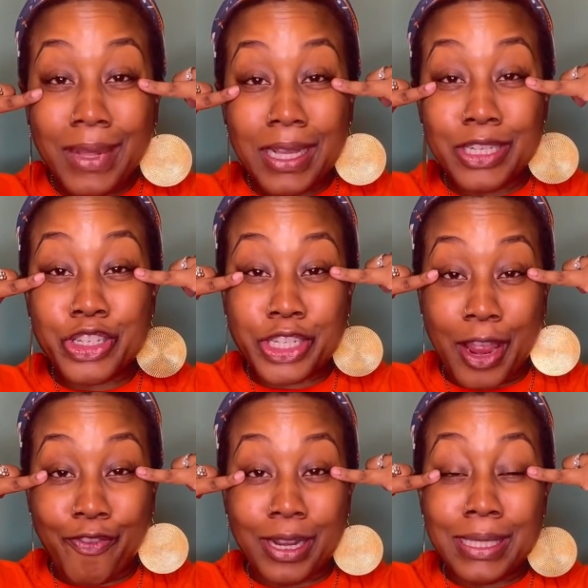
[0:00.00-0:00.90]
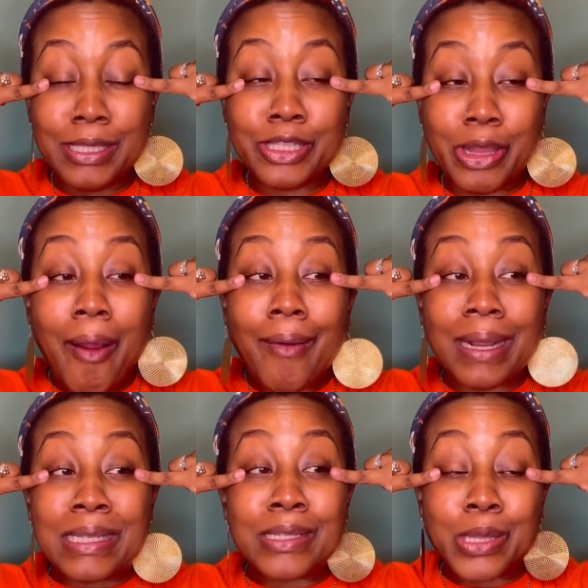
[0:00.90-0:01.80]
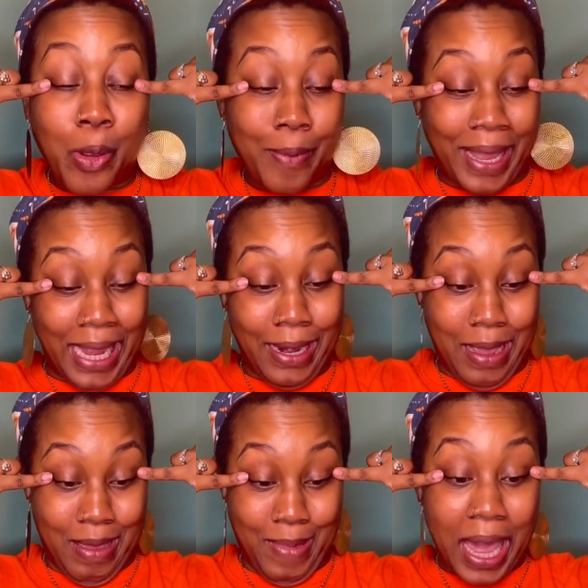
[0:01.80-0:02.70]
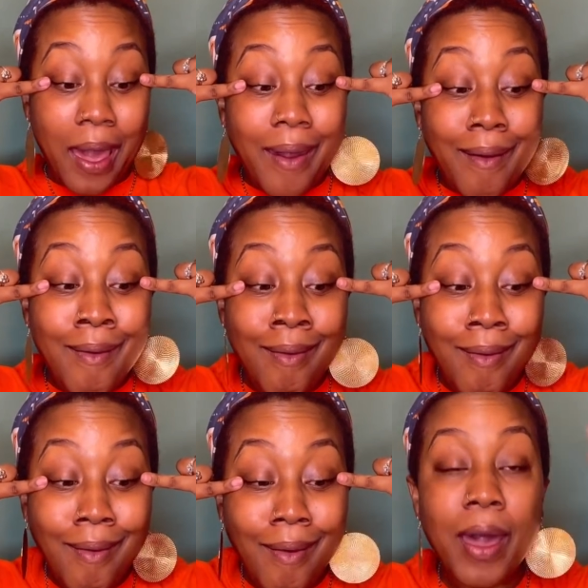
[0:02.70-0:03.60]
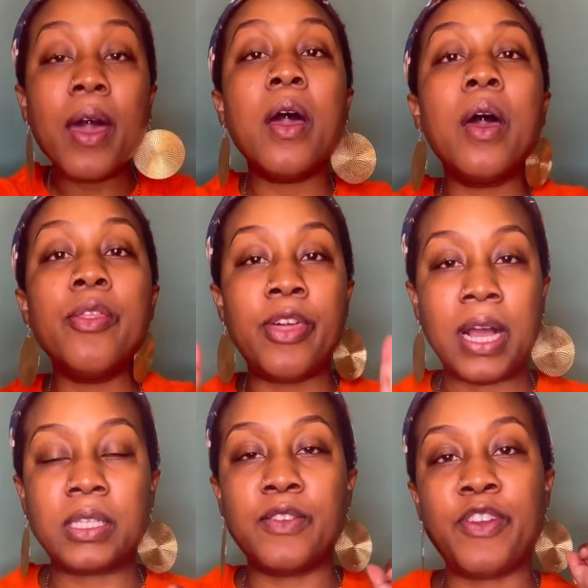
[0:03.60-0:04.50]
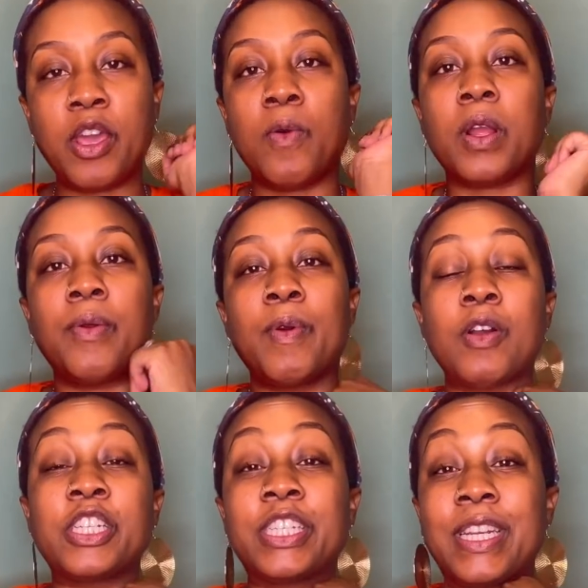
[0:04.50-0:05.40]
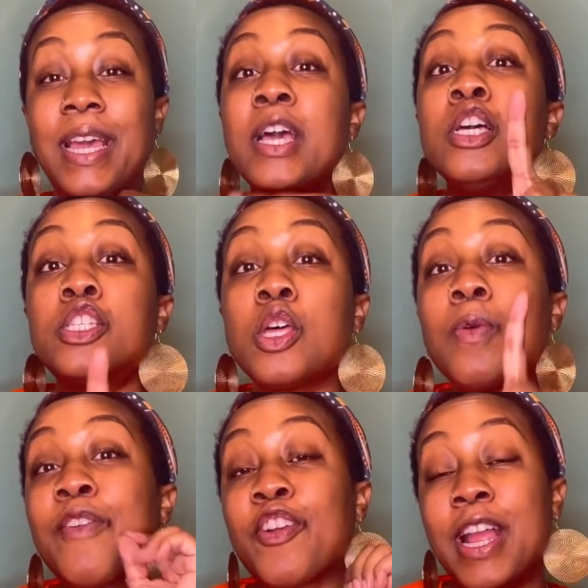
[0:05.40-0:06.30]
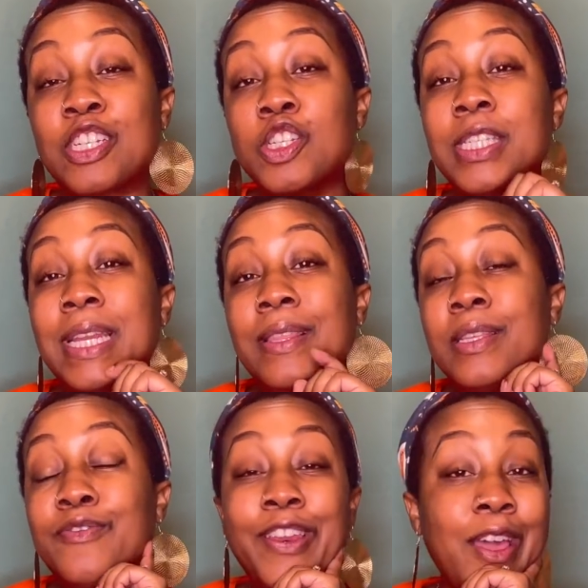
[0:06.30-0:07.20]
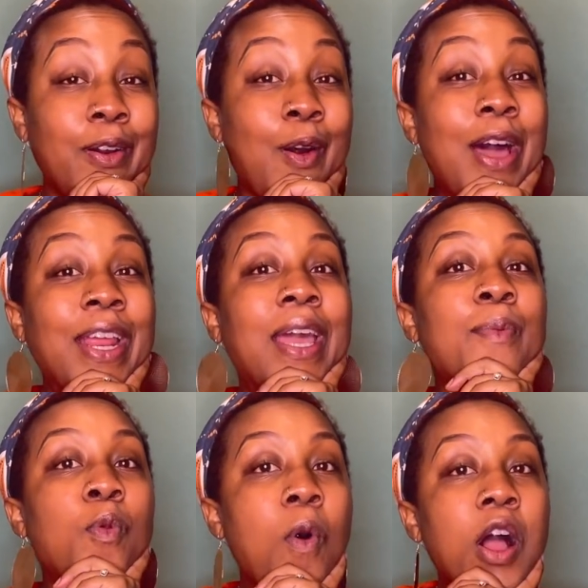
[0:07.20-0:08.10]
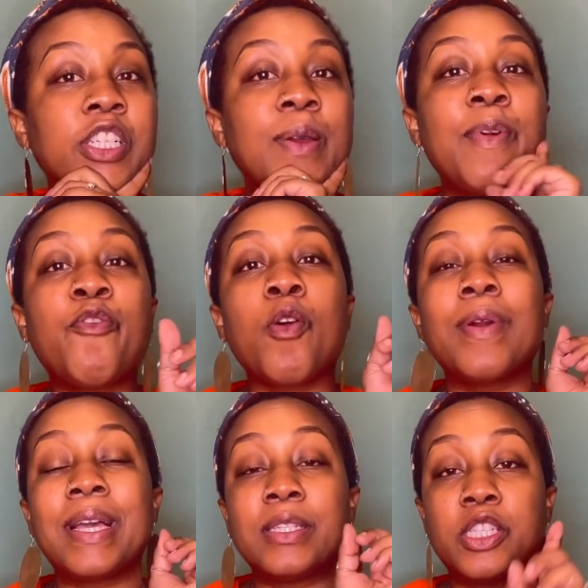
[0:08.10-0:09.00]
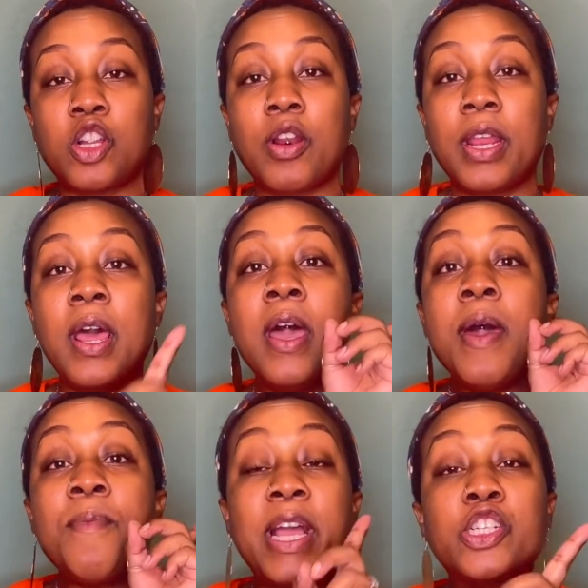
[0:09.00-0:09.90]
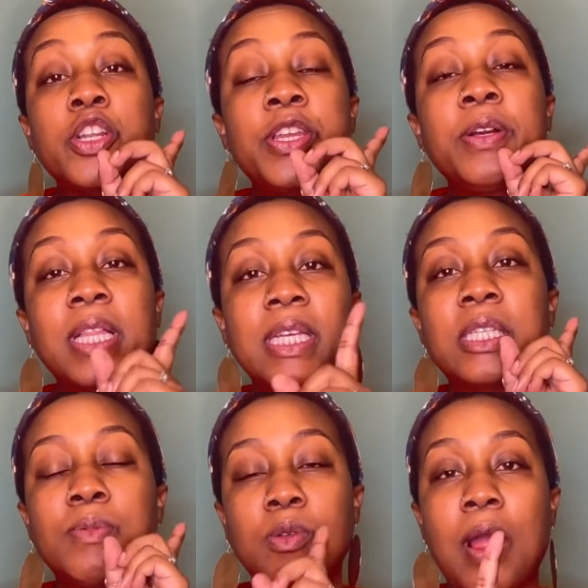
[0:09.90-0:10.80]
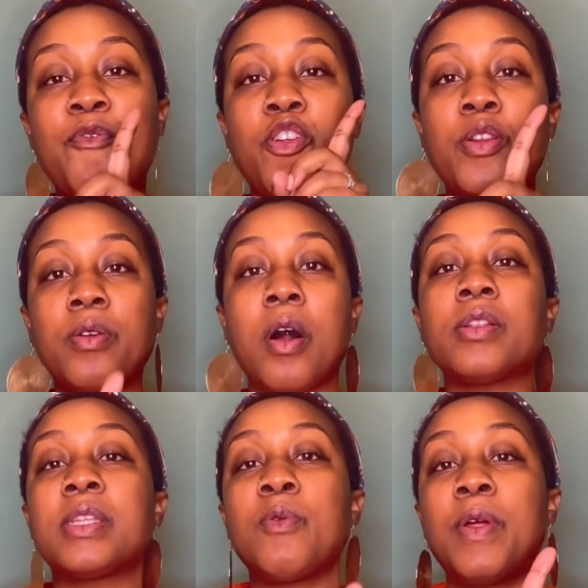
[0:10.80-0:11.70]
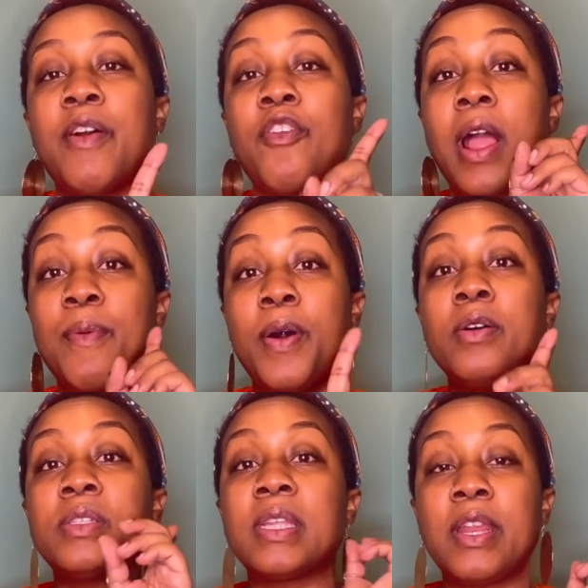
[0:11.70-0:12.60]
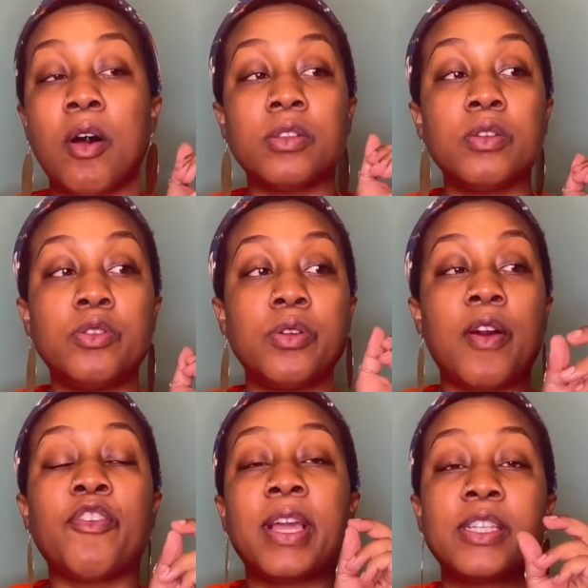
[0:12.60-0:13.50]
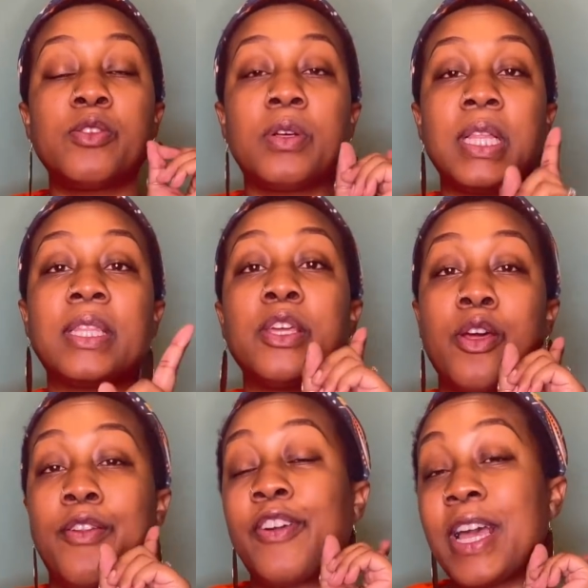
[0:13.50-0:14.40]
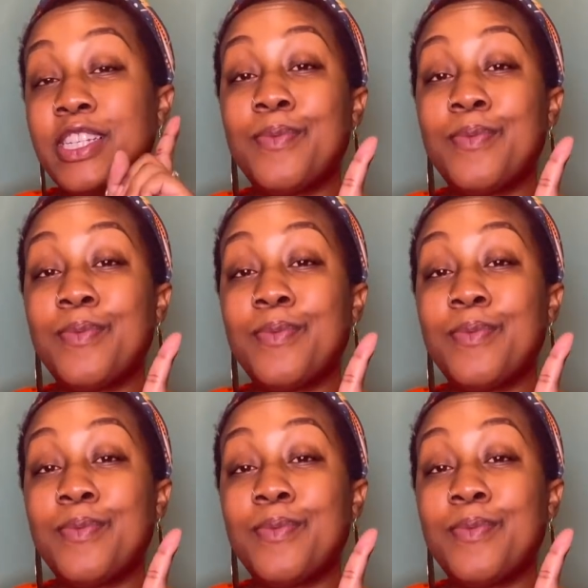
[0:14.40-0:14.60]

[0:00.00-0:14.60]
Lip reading: Jeffree Star is so mean to me. That's the video we're gonna be watching today. So if you're interested in this video, go ahead and keep watching before we get started. Make sure you click subscribe for new content whenever I post, and also do not forget to click the notification